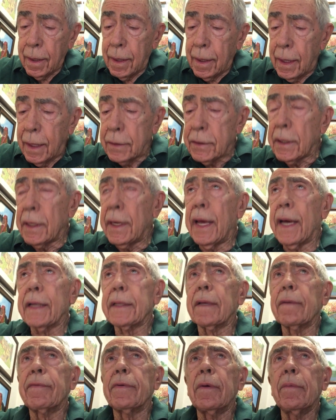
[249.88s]
It's an
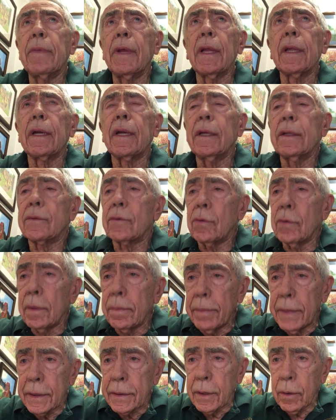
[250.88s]
act of humility to
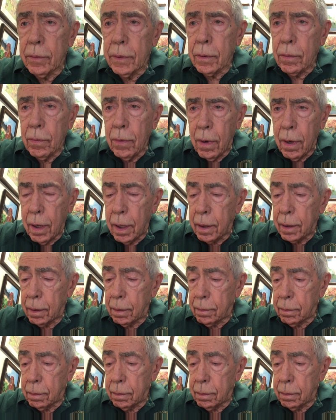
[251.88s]
admit that we're wrong.